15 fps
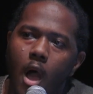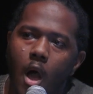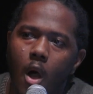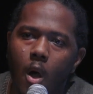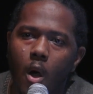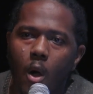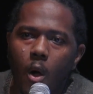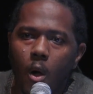
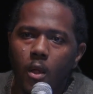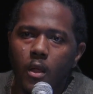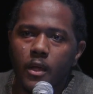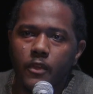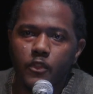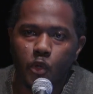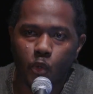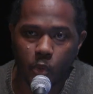all
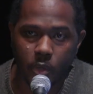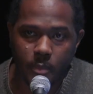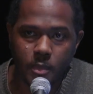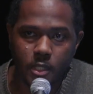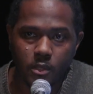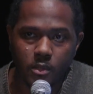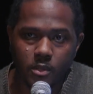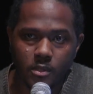of the
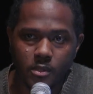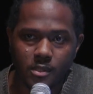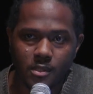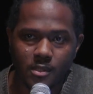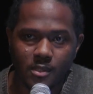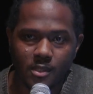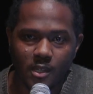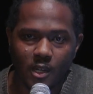
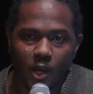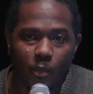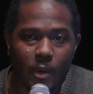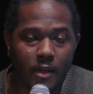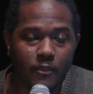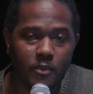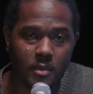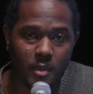criminals
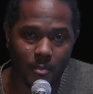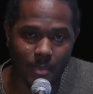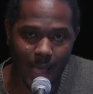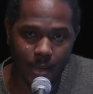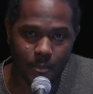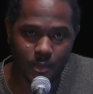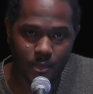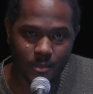away from the
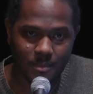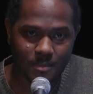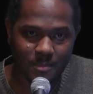Bible,